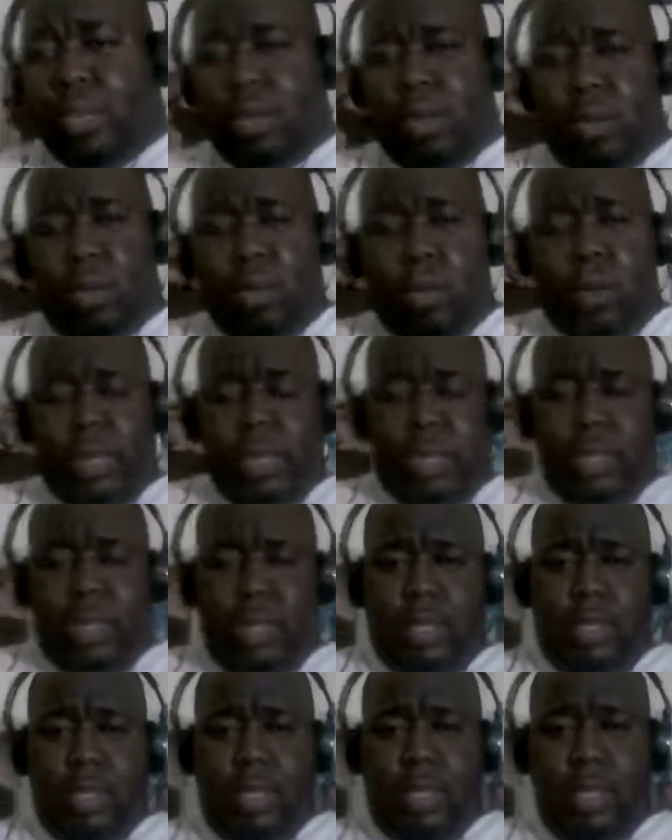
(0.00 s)
of
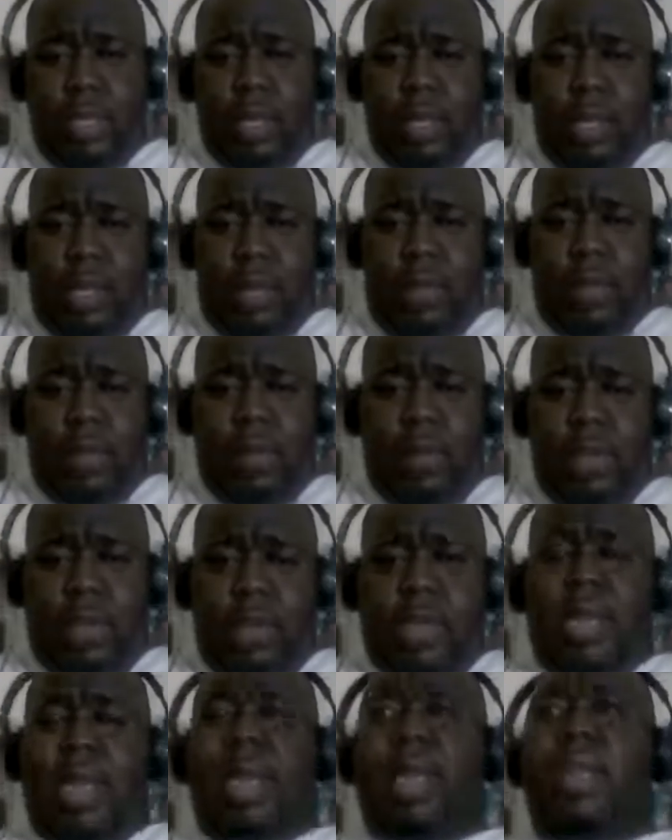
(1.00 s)
course,
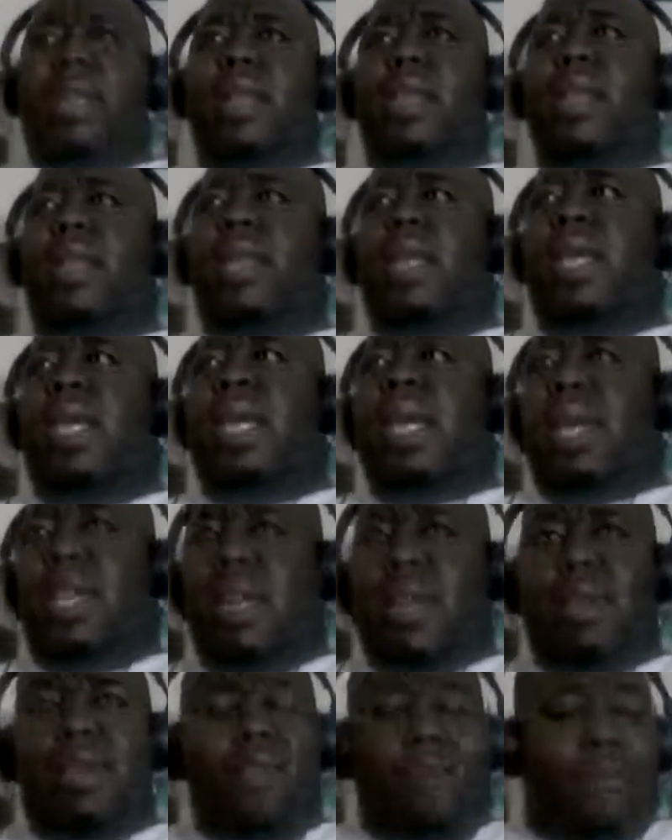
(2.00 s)
that
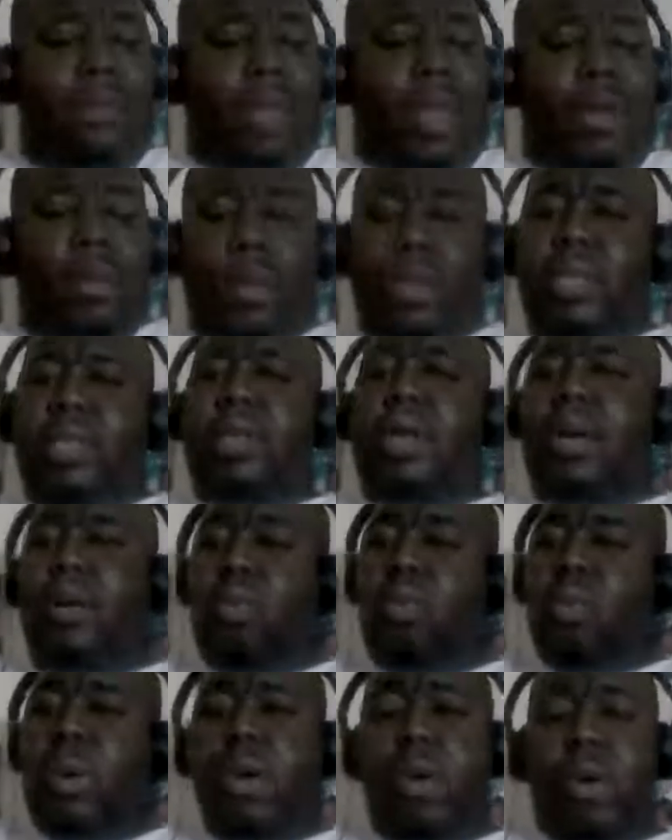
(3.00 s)
if they were
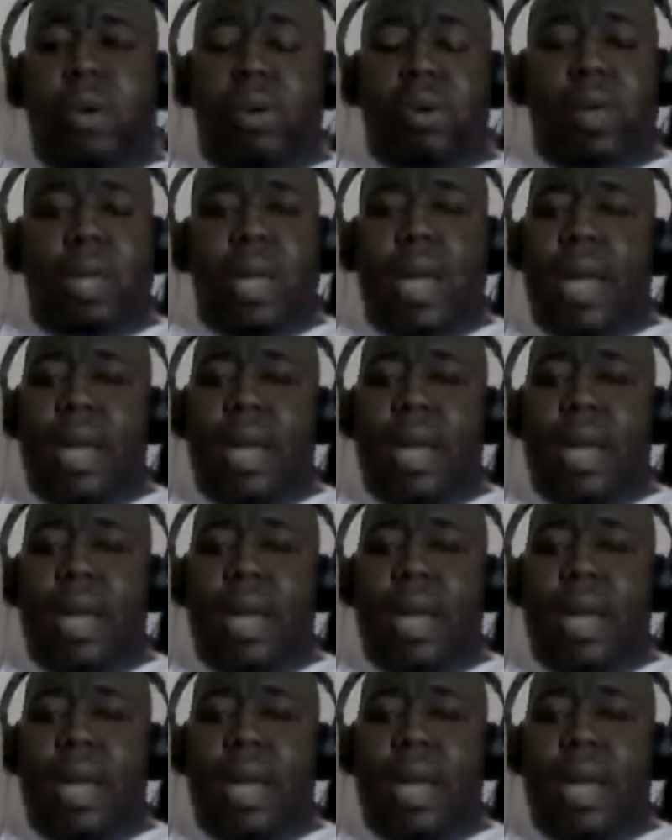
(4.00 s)
done wrong,